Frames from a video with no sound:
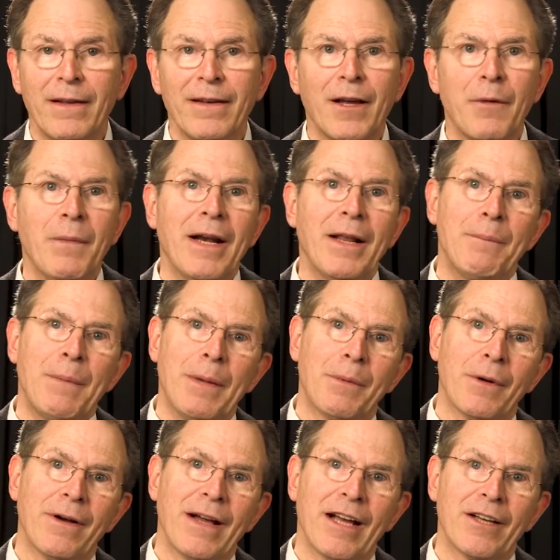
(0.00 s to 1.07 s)
Now, many
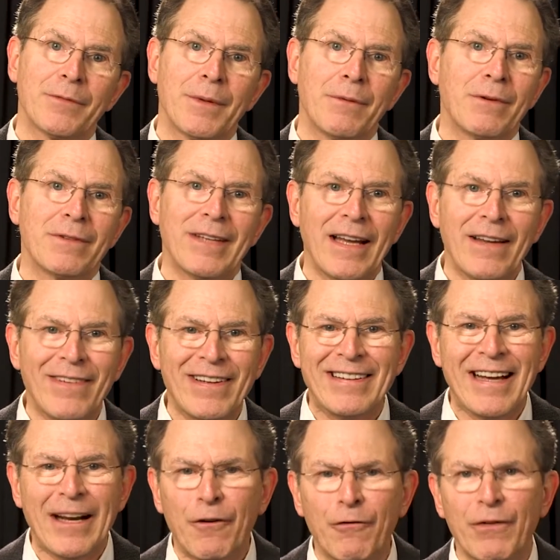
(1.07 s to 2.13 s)
people ask me, well, David,
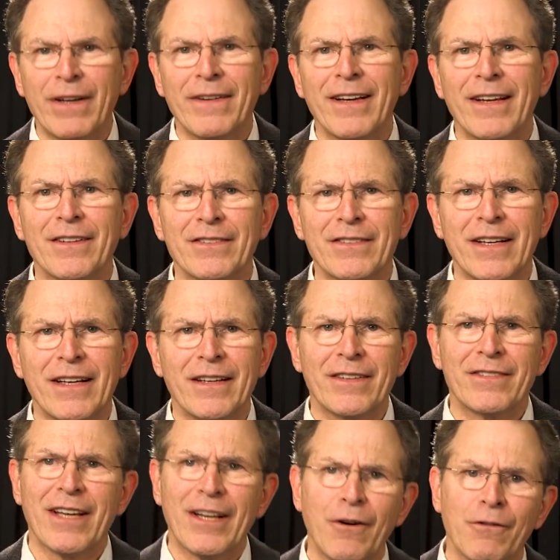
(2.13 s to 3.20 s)
I don't really understand
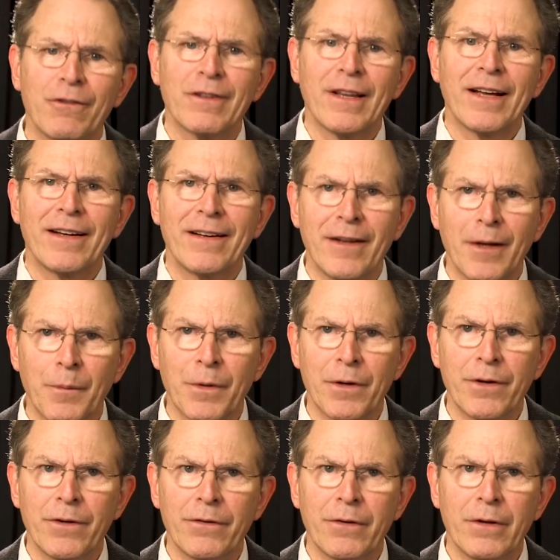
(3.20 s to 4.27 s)
this. I don't like
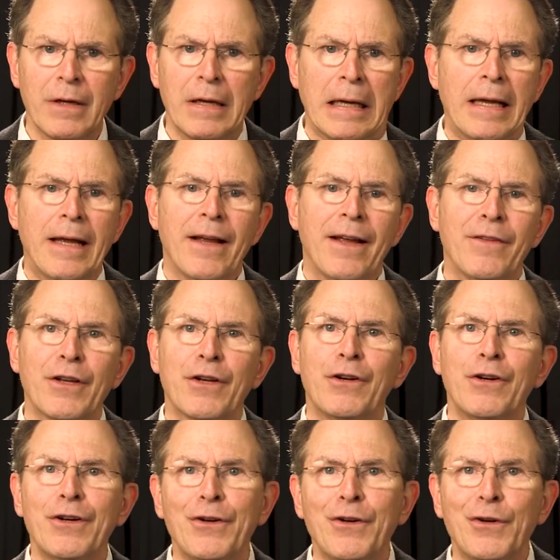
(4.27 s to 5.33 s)
numbers. And the
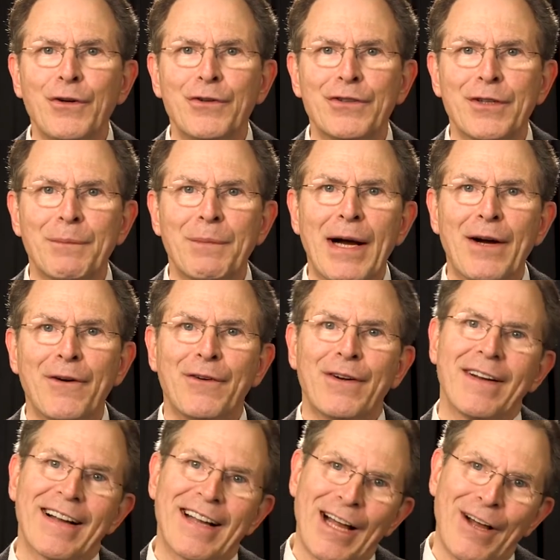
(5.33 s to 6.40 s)
good news about
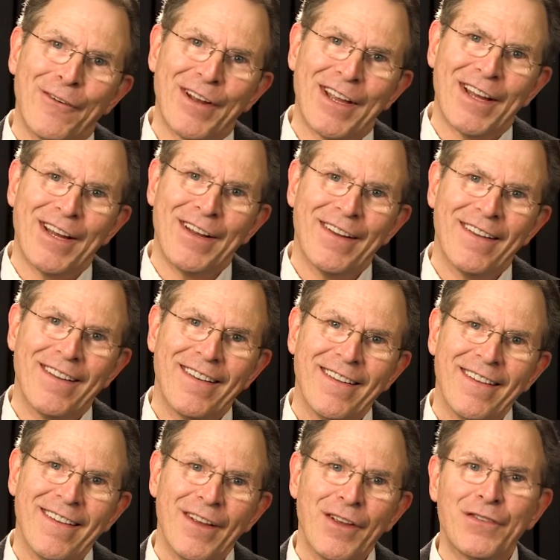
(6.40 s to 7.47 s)
accounting
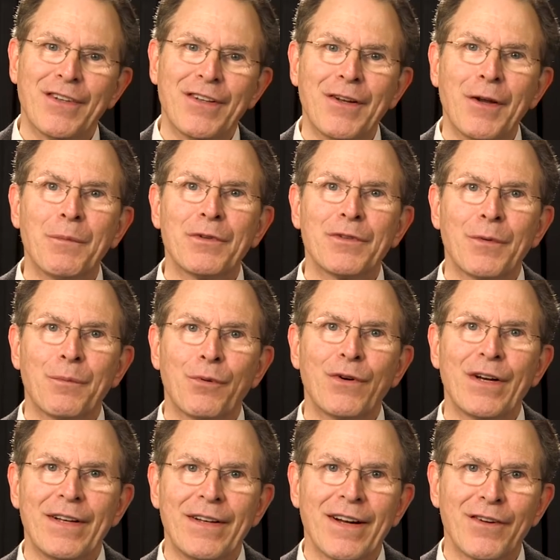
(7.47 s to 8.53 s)
is the numbers are
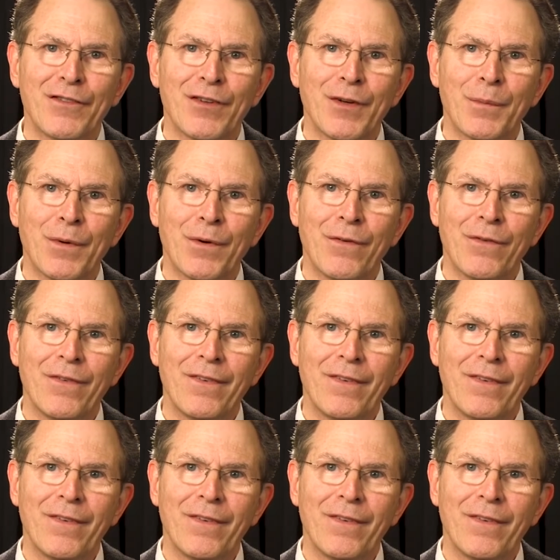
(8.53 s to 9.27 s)
pretty darn simple.